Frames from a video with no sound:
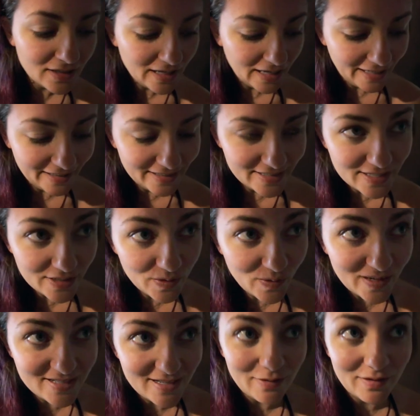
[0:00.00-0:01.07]
I'm gonna take you
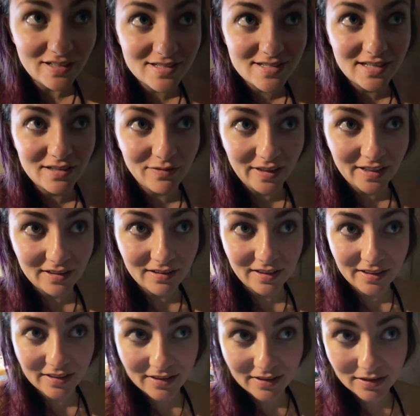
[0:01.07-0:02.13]
guys out and see if I can
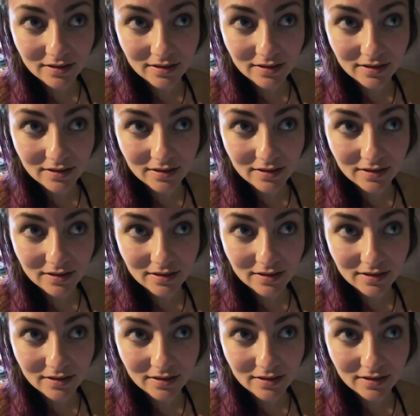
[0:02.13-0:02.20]
like,